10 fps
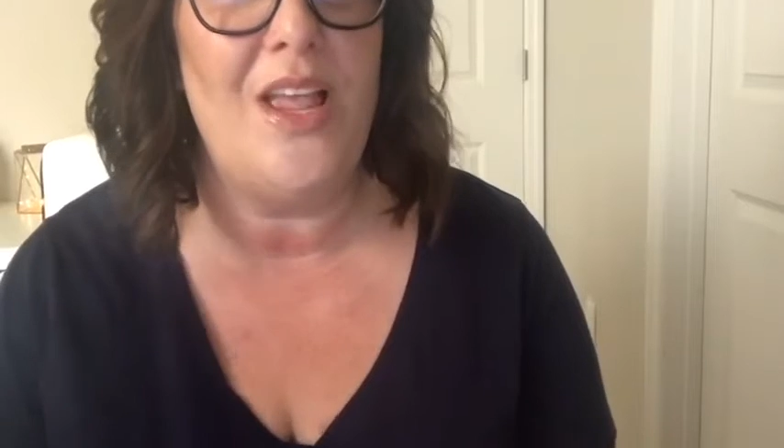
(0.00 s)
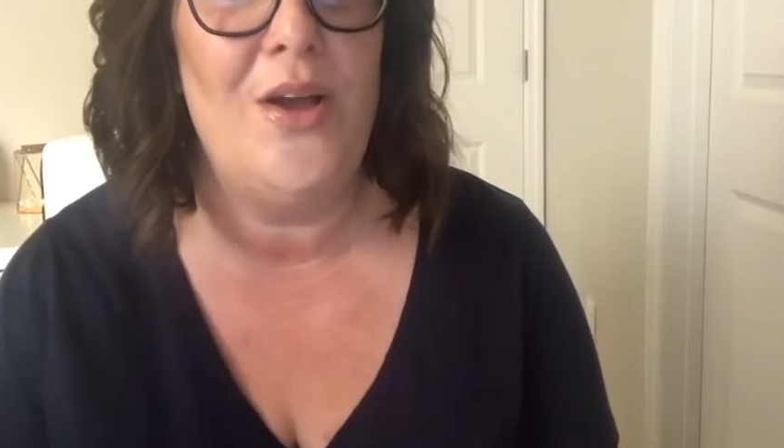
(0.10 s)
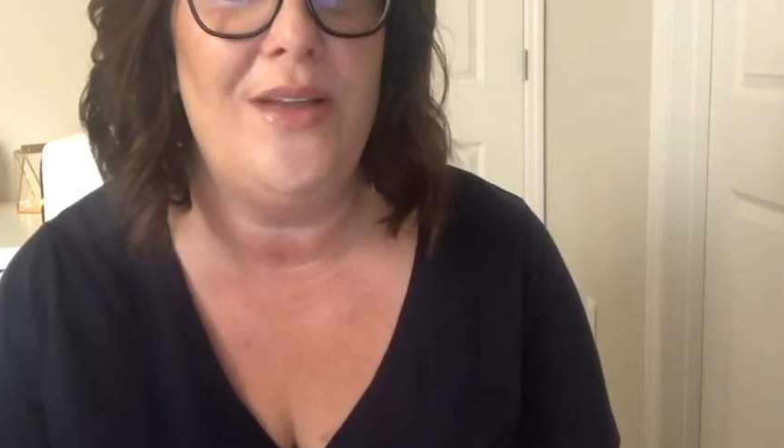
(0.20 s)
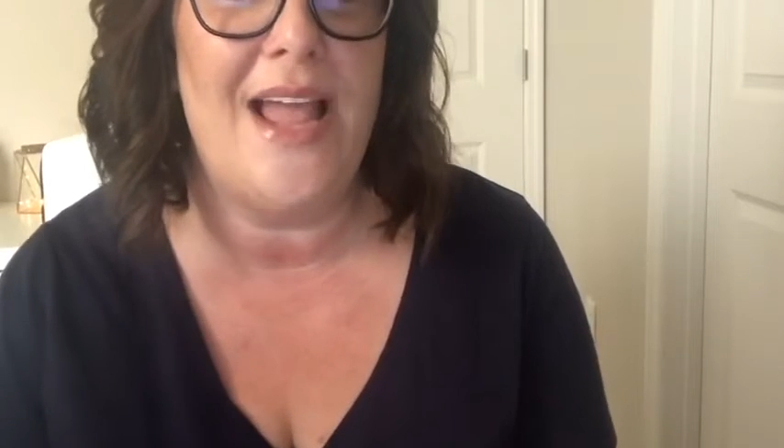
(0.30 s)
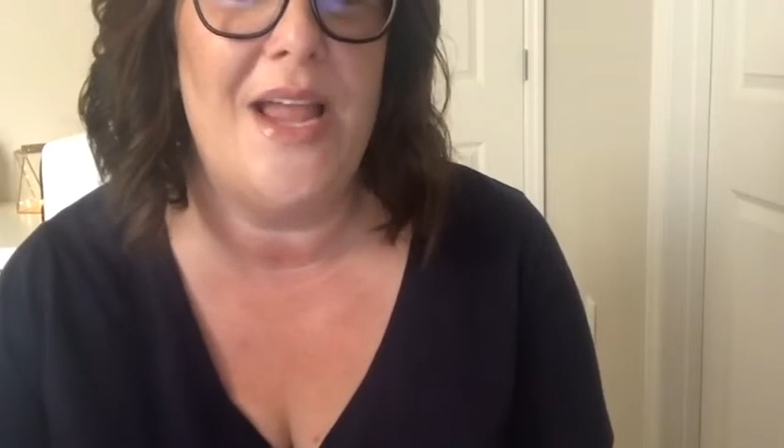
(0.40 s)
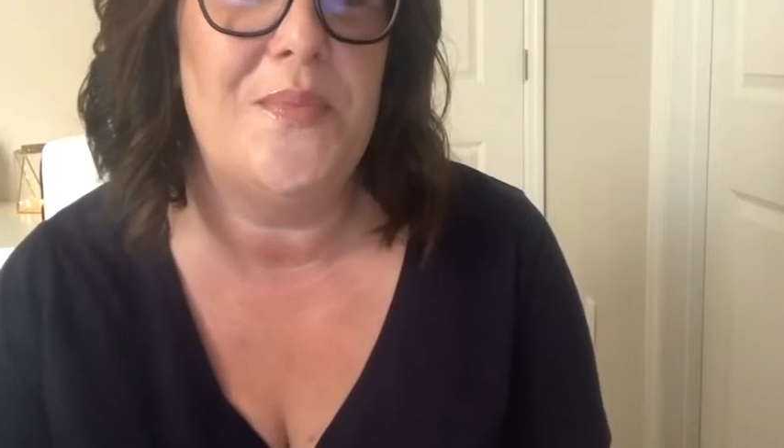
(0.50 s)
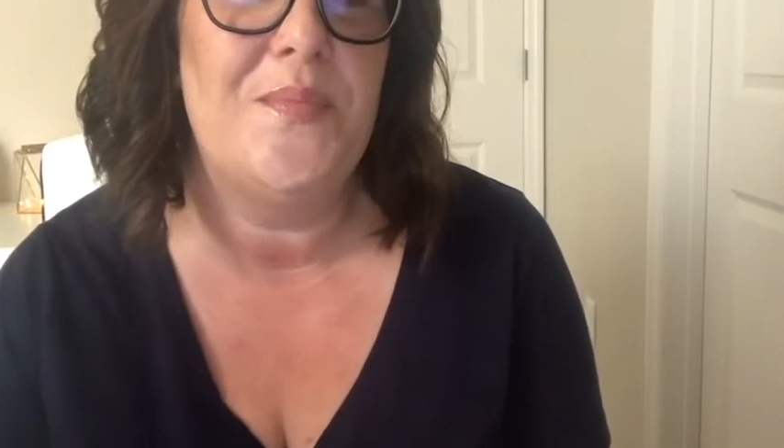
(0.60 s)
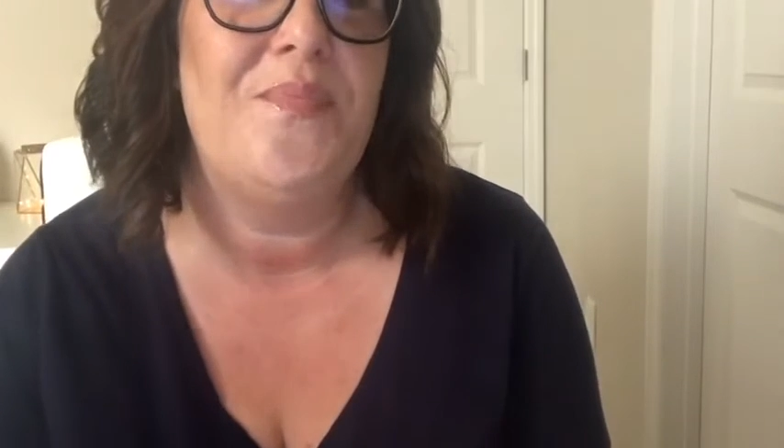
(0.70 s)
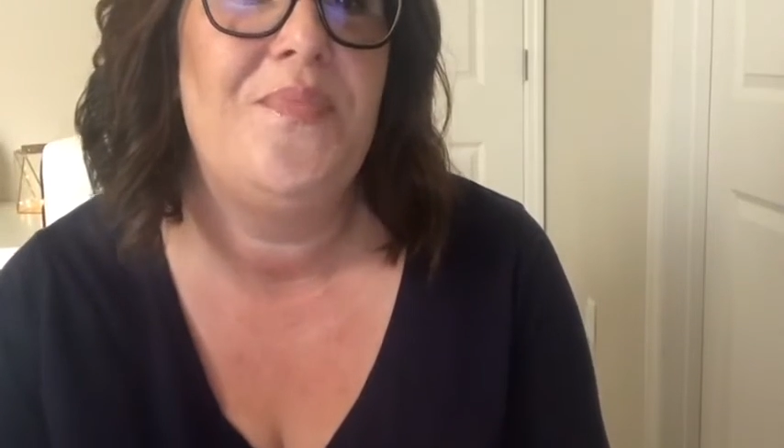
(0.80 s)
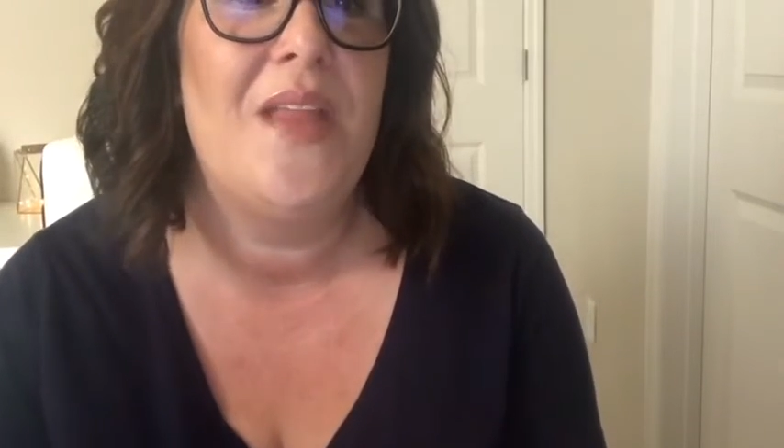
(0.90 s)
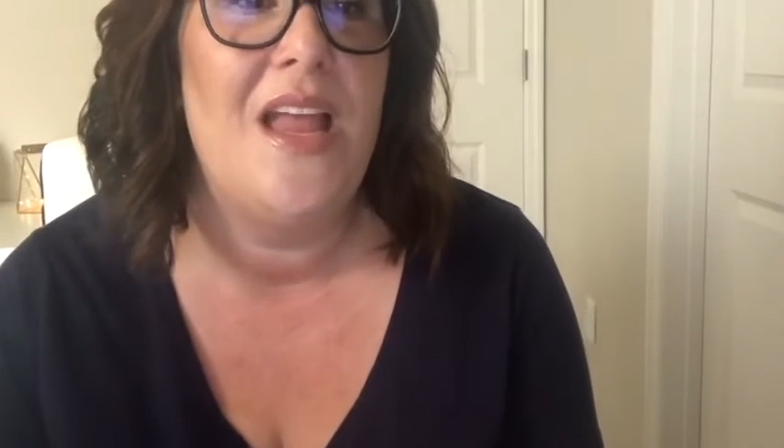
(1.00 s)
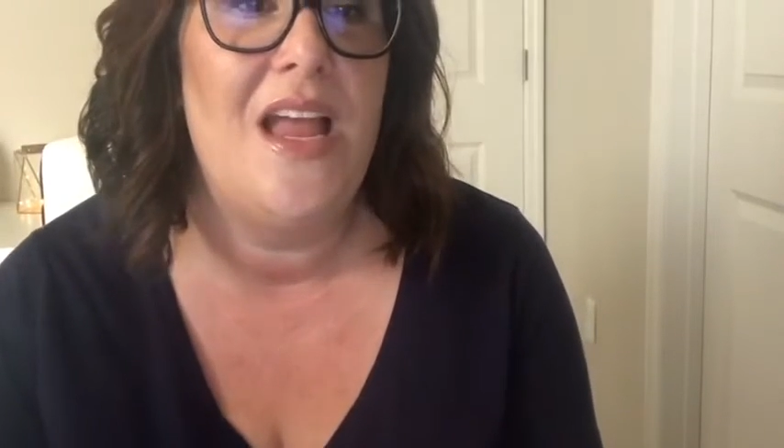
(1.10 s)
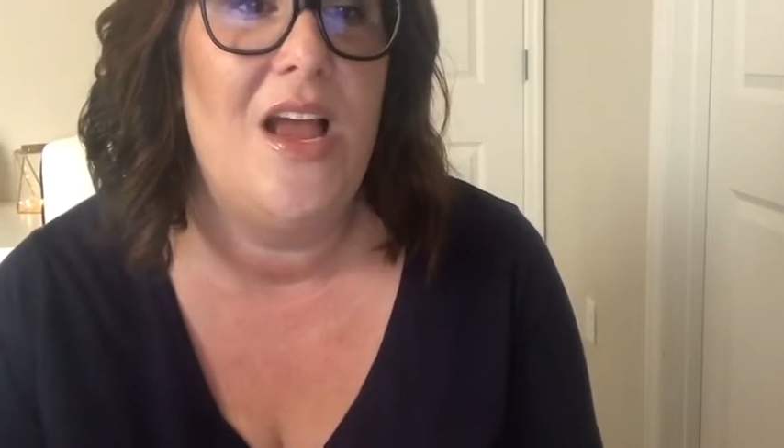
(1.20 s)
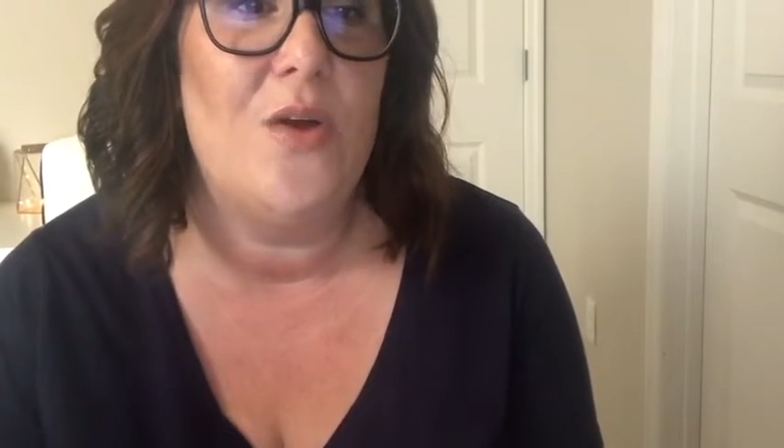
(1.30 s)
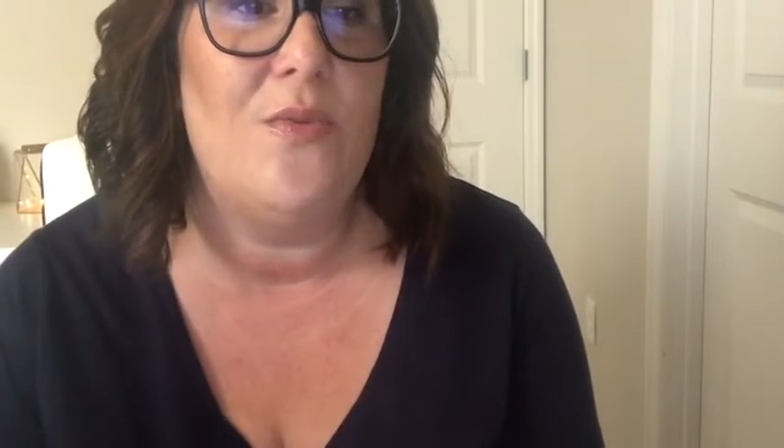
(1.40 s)
Okay.
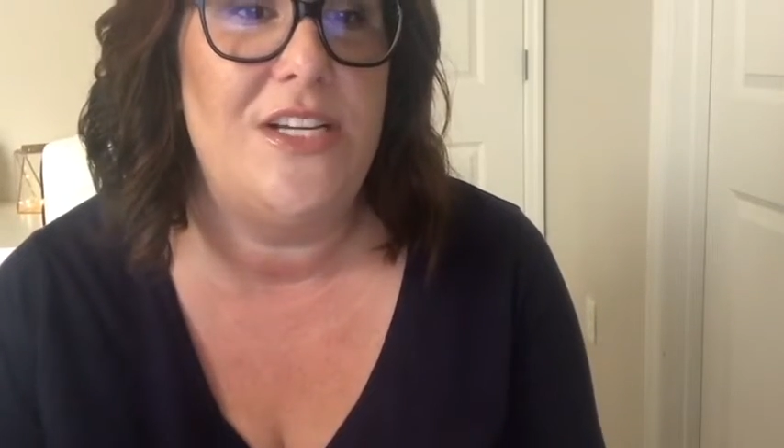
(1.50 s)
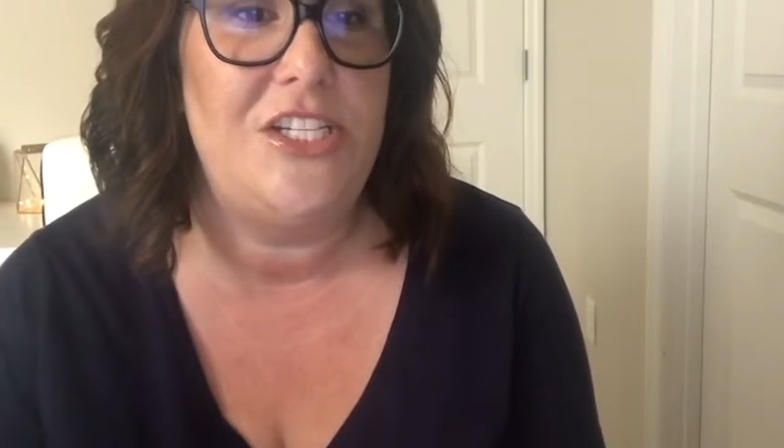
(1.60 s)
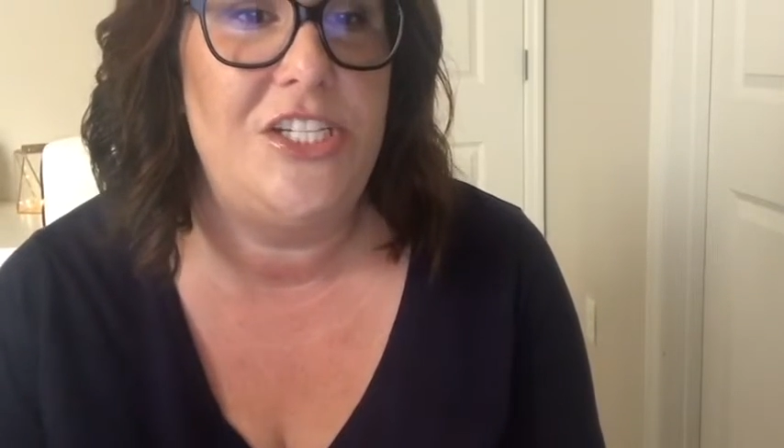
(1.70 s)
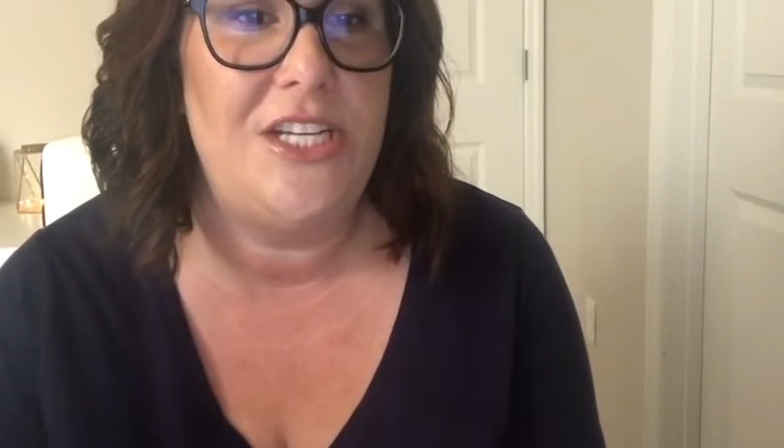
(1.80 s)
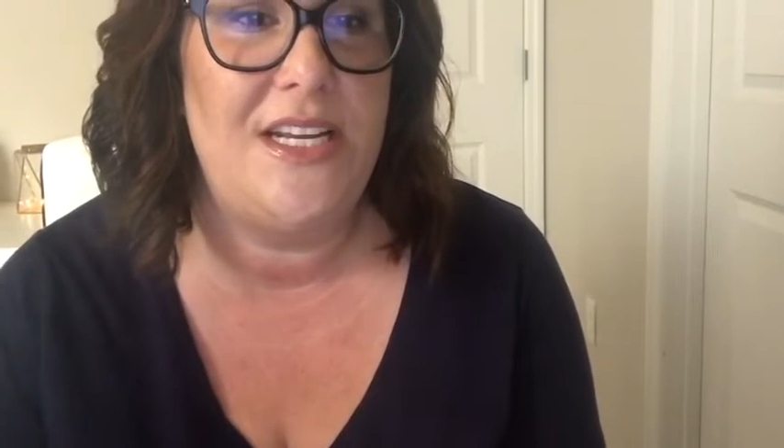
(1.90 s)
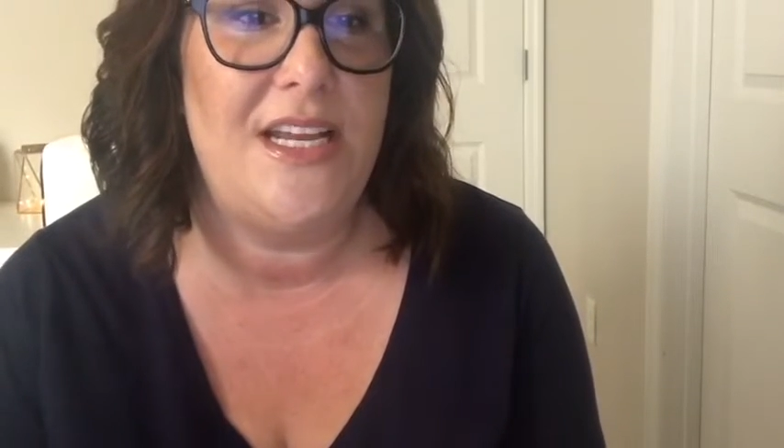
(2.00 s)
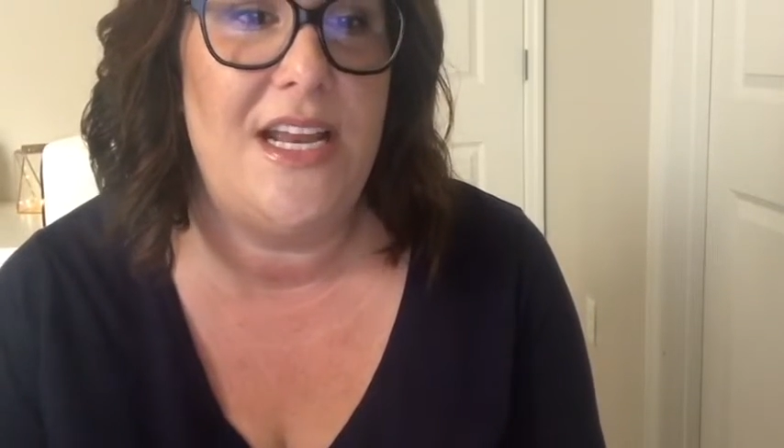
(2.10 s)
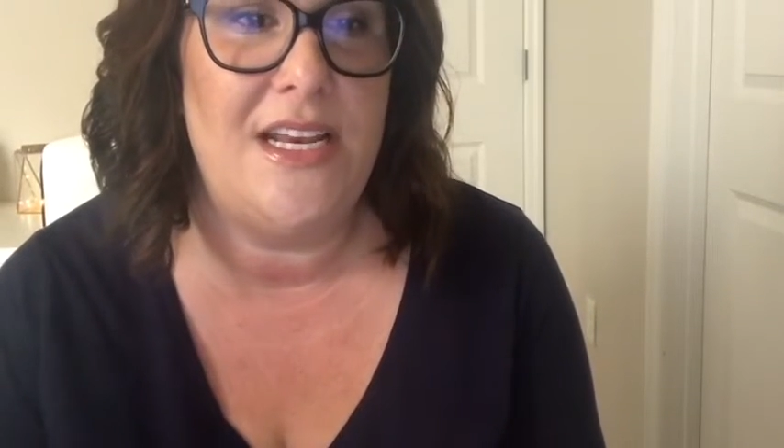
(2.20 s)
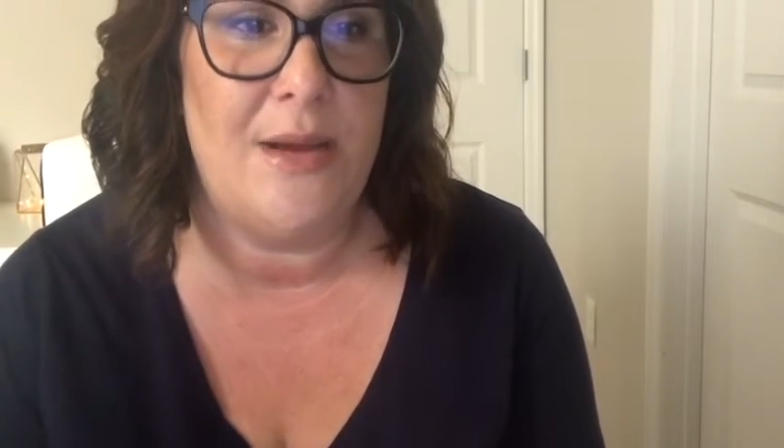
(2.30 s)
Question